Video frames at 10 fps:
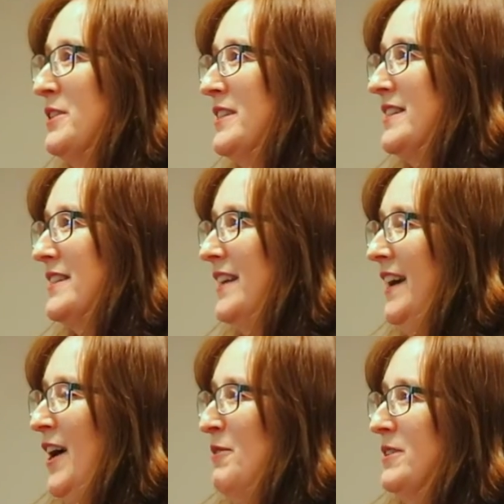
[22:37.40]

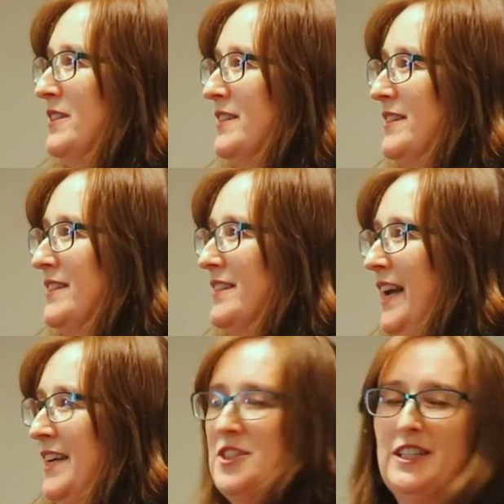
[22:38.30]
was
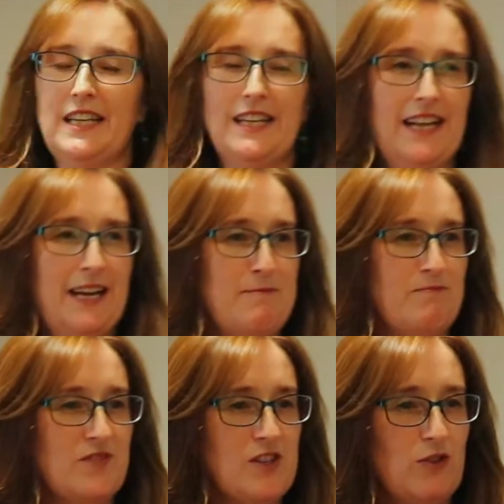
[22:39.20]

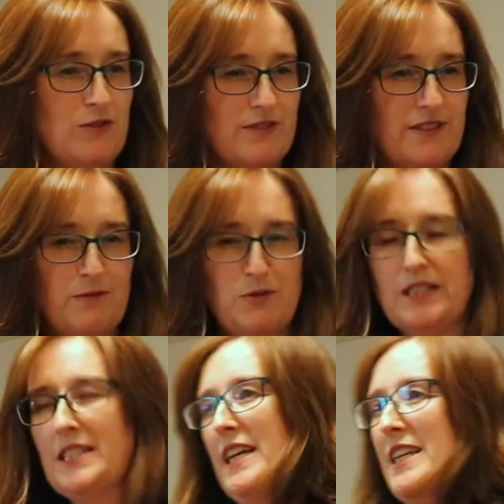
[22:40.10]
actually told at
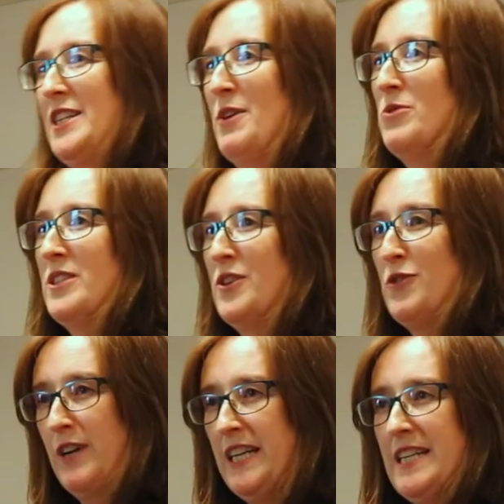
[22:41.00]
one stage that I wasn't
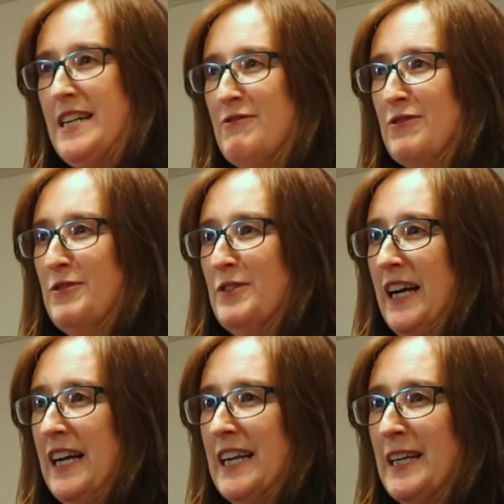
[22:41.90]
green enough
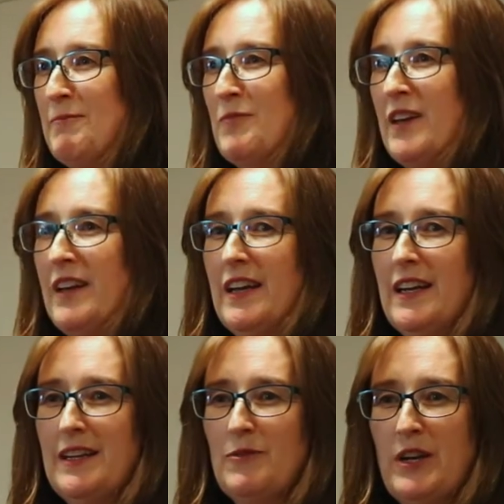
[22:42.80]

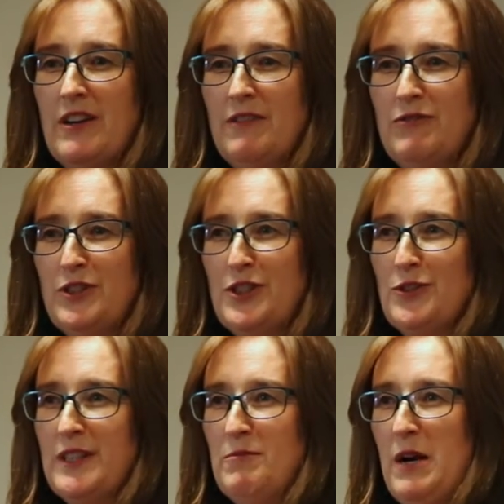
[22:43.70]
when I first
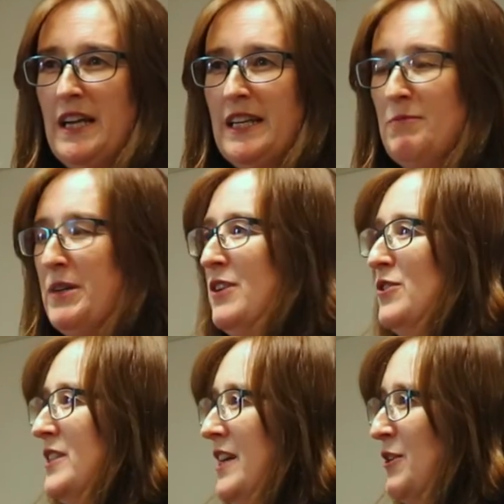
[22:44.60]
joined the party,
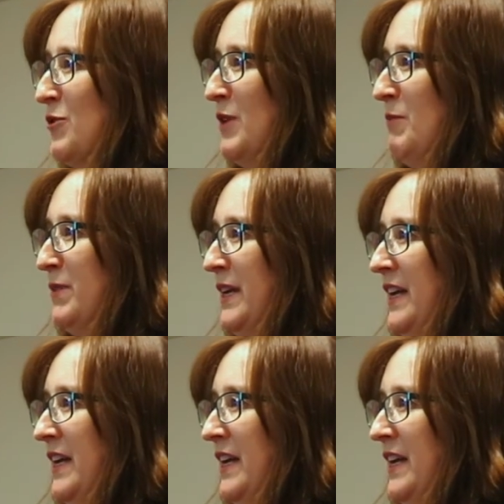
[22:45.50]
because I grew up